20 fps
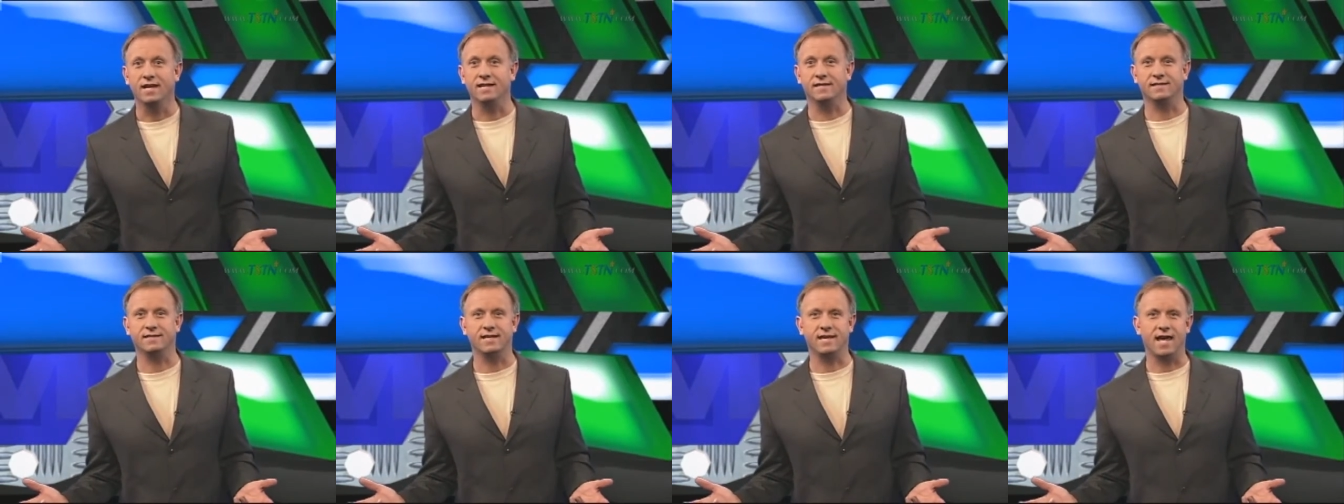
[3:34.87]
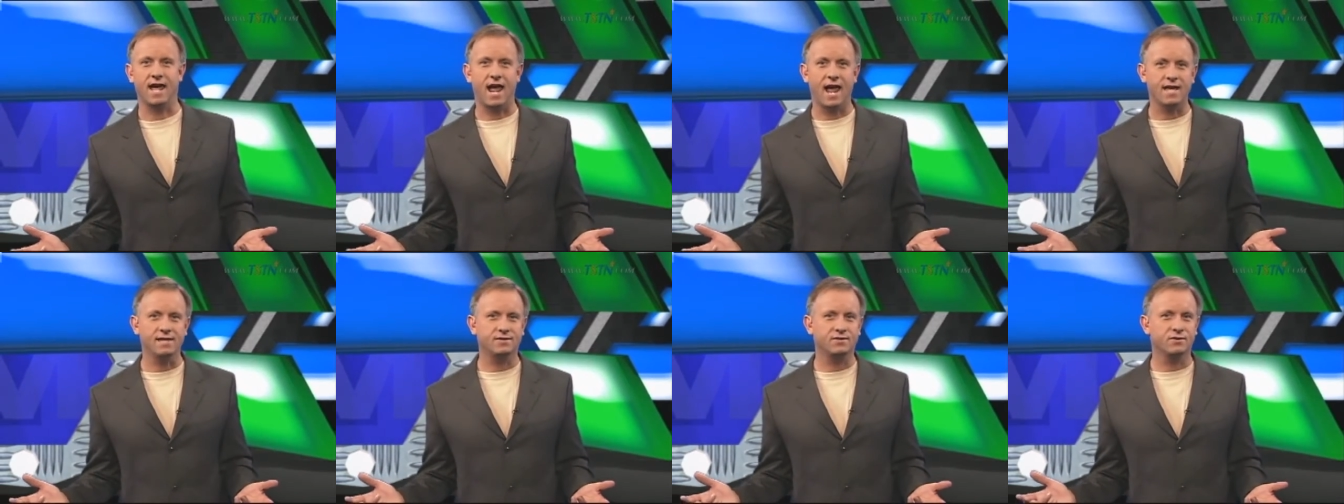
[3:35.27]
is
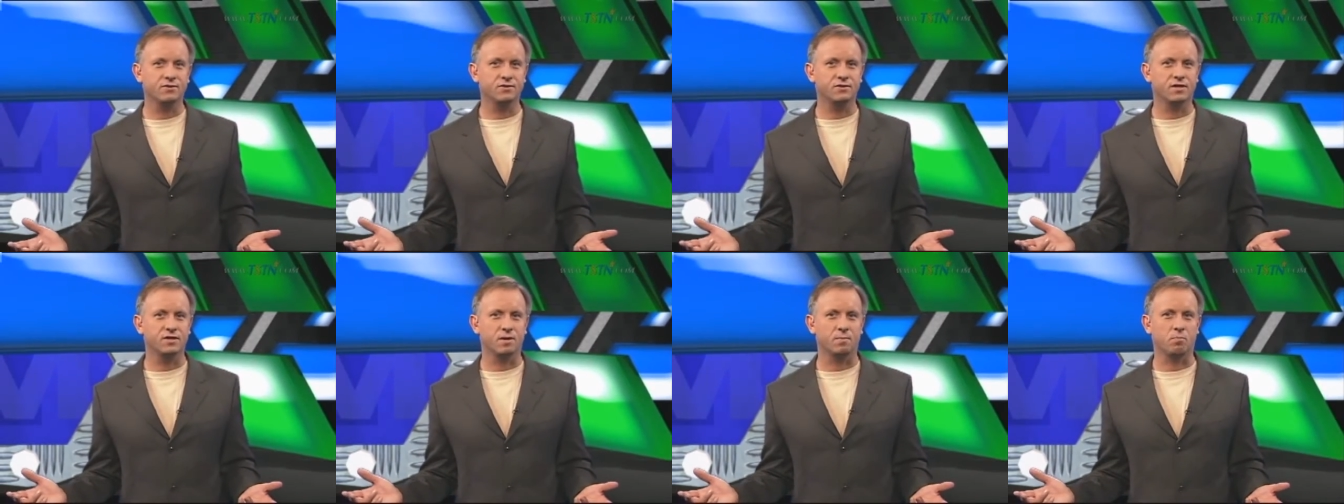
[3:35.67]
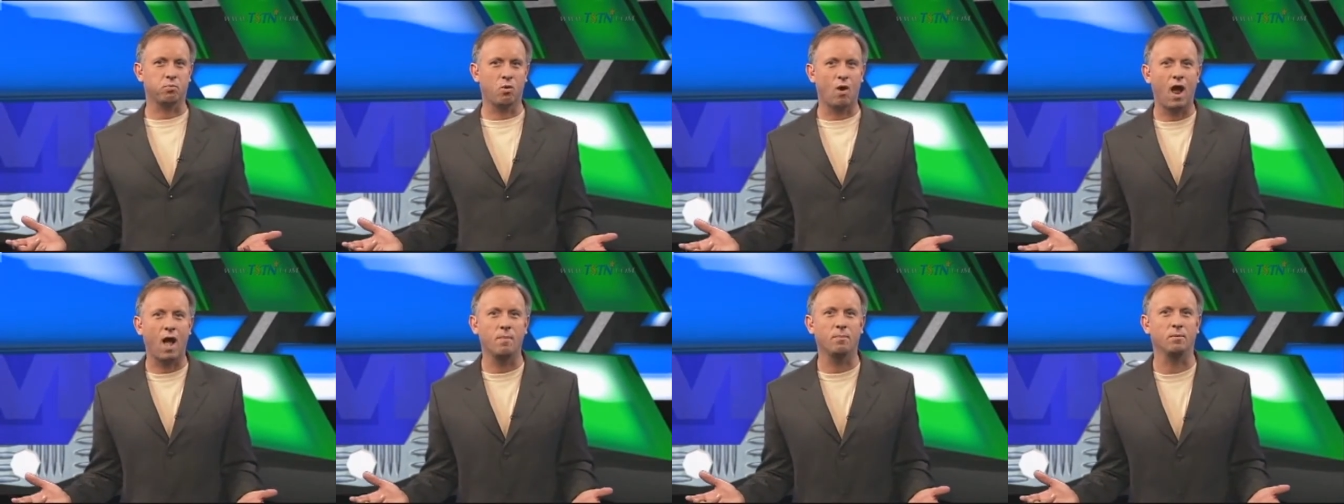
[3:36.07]
the answers to the
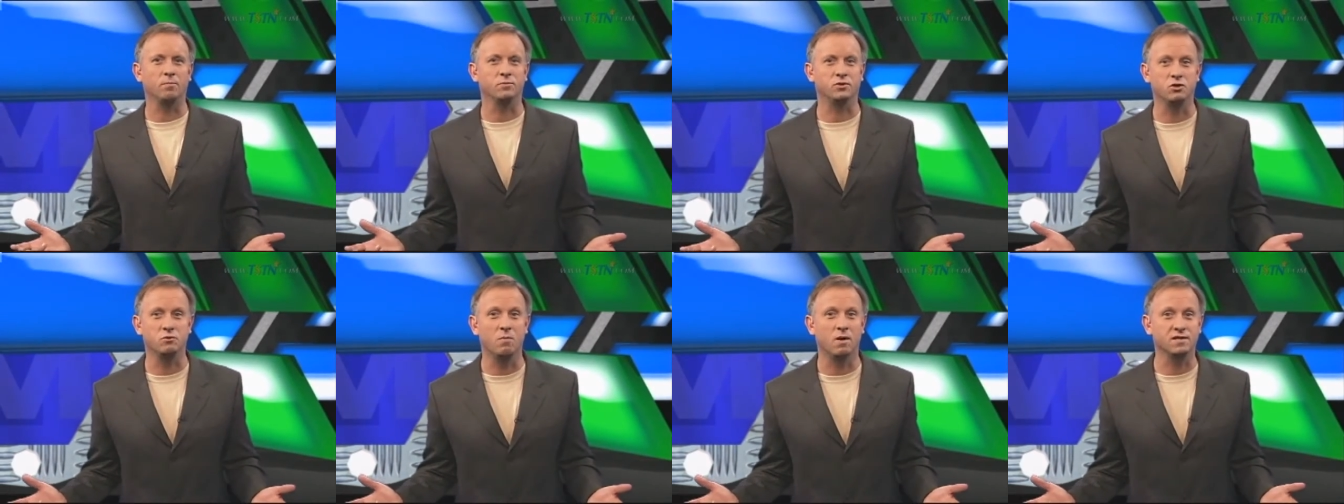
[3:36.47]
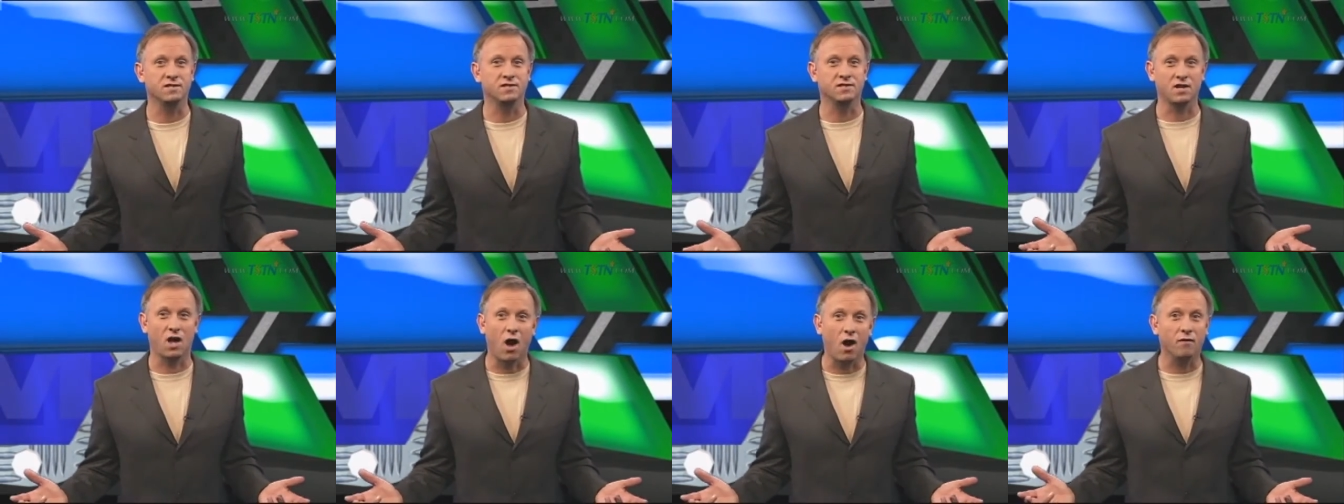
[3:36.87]
problems you
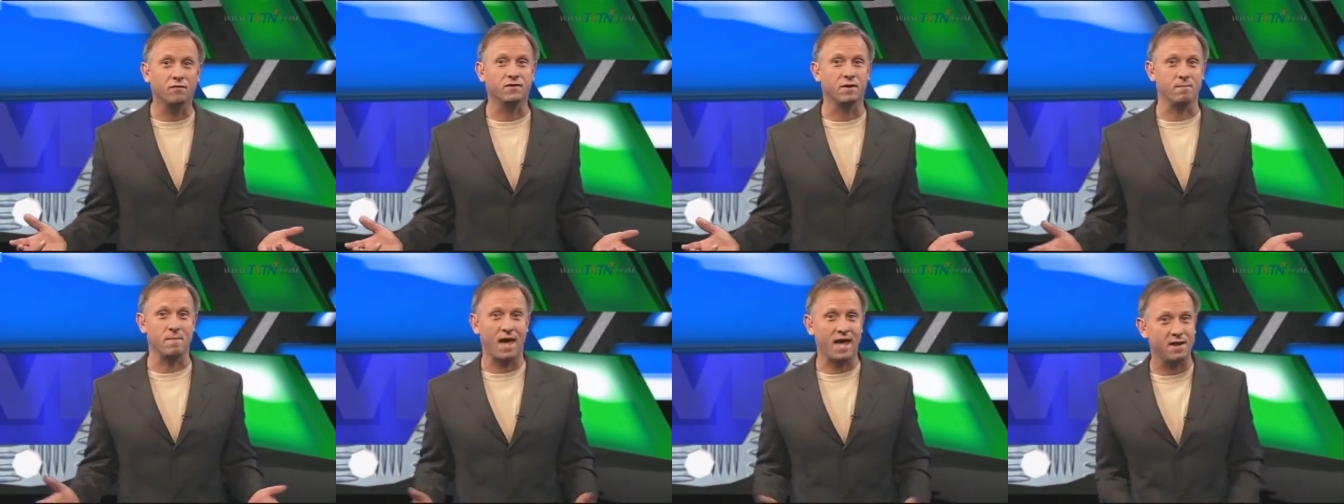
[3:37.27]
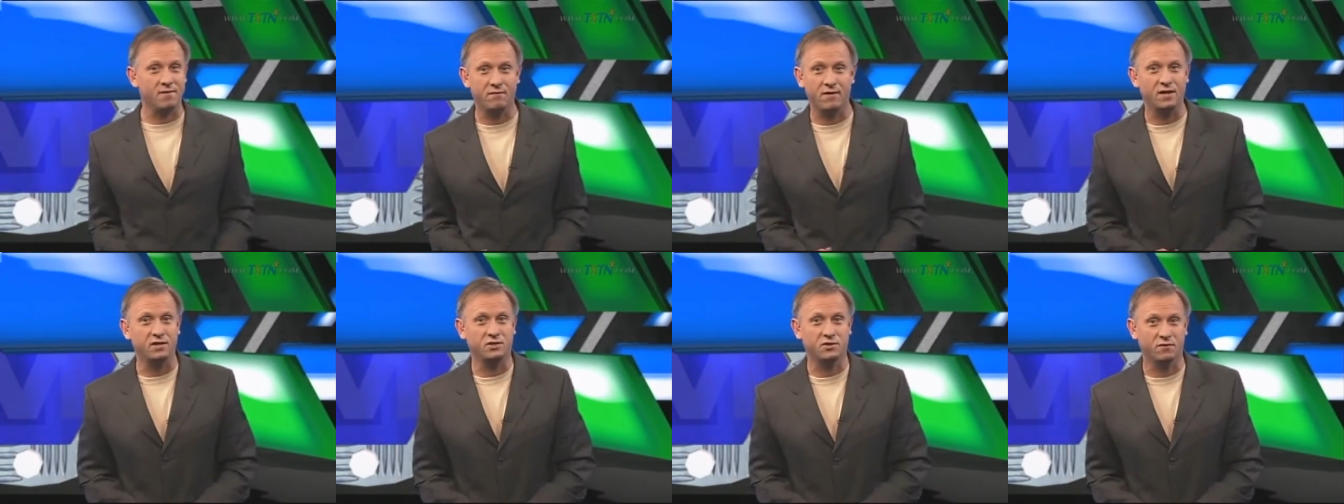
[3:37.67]
must solve to
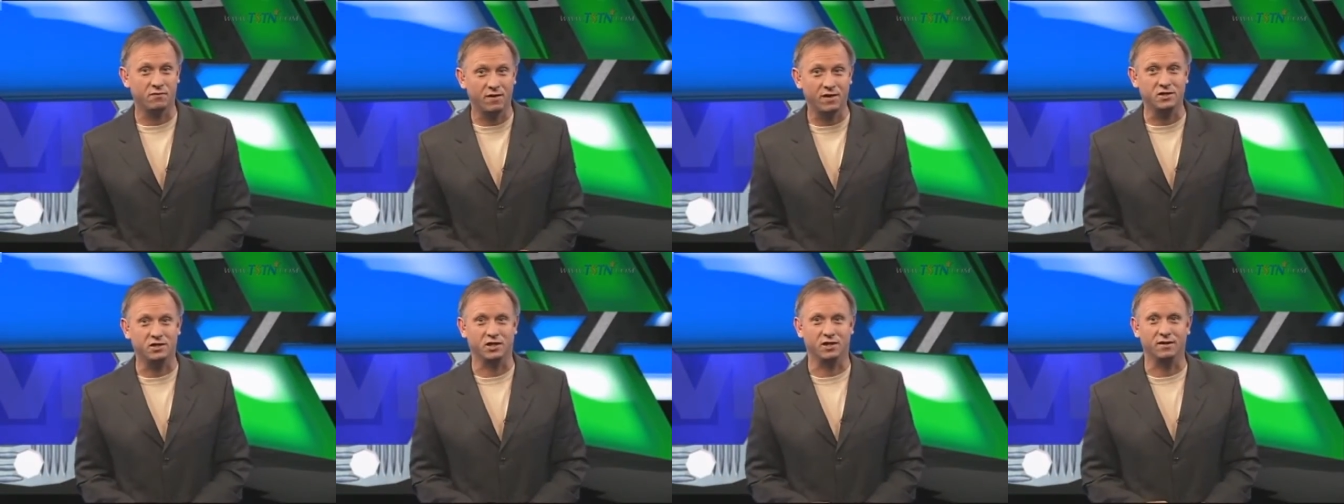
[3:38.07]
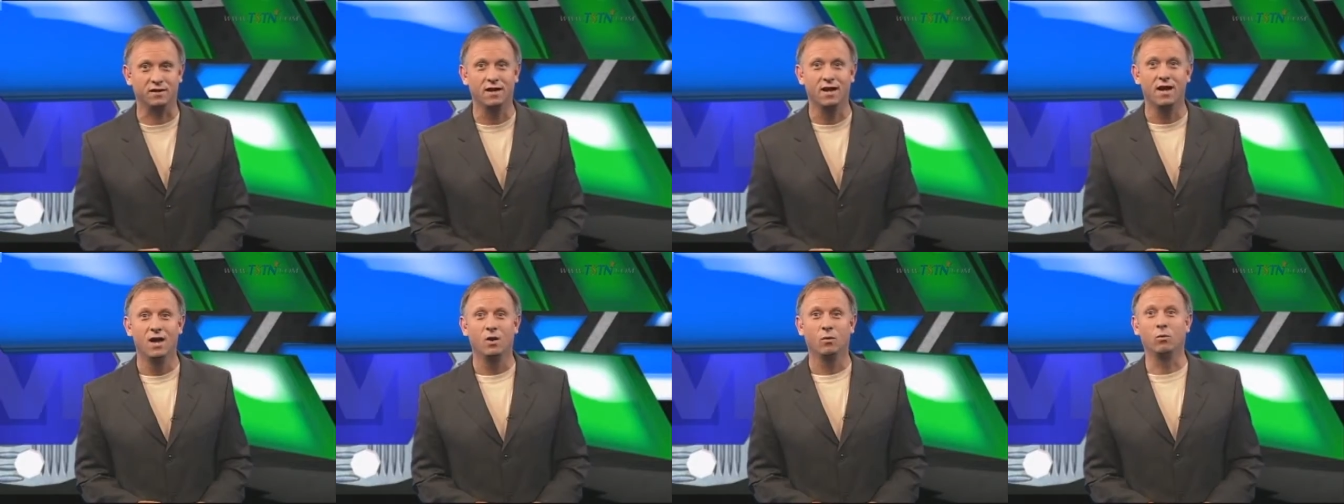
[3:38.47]
manifest your
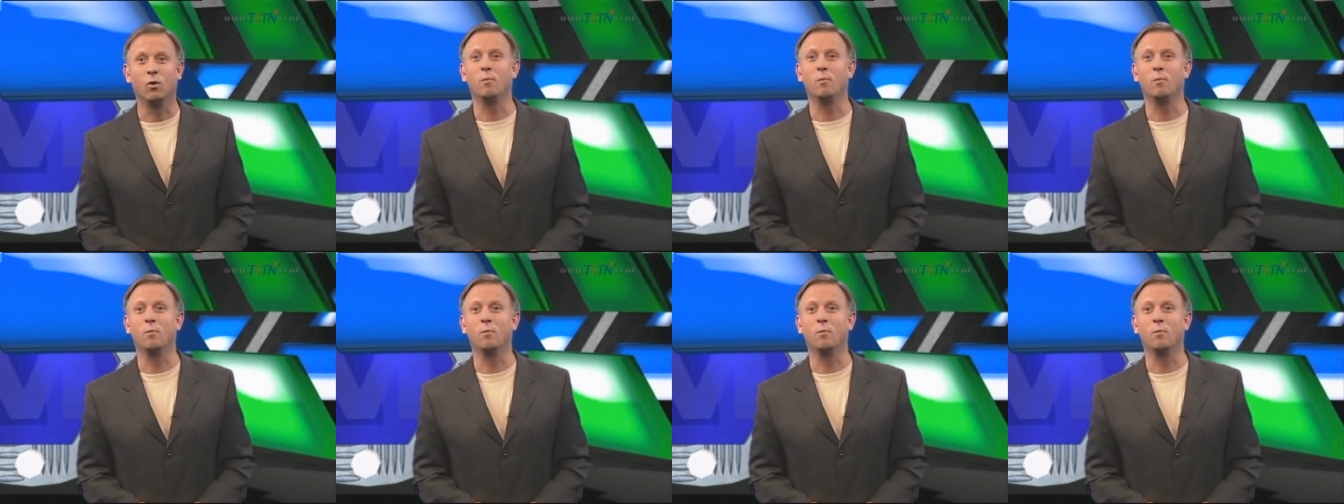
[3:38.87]
vision